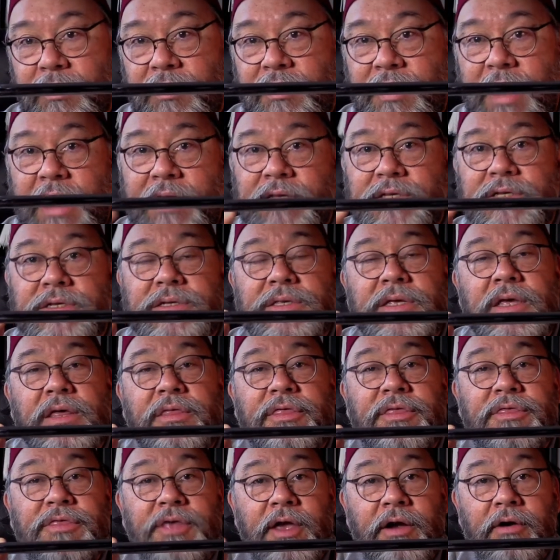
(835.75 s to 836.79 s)
that's the
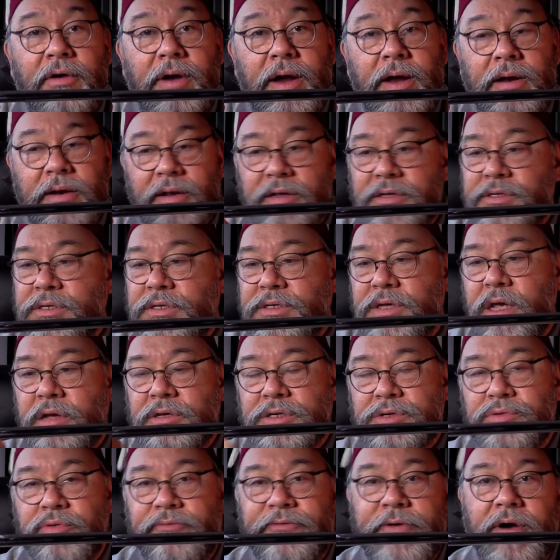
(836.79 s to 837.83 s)
theory. And this is
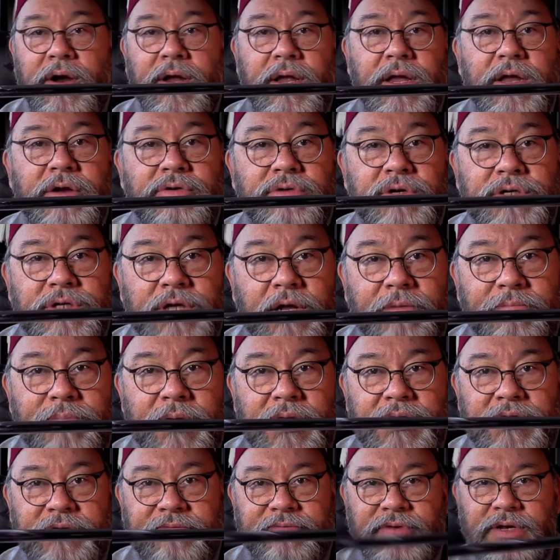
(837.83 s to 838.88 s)
also a very interesting
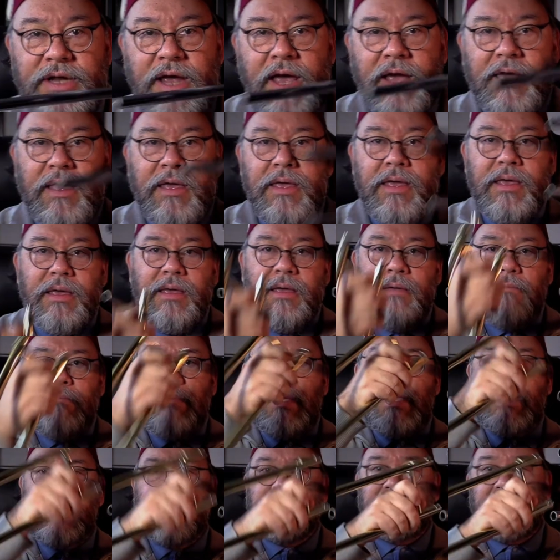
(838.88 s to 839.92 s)
piece of tech,
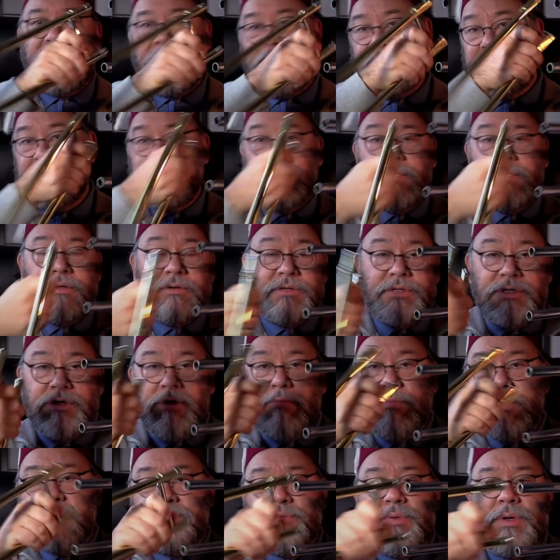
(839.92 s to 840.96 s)
because, like I said, there's so
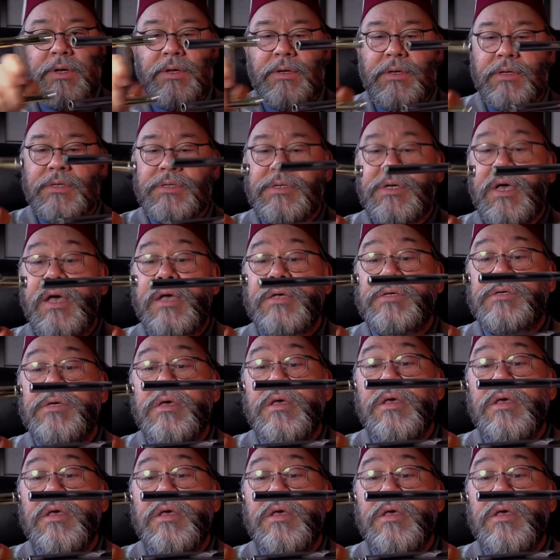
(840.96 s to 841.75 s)
much we could discuss,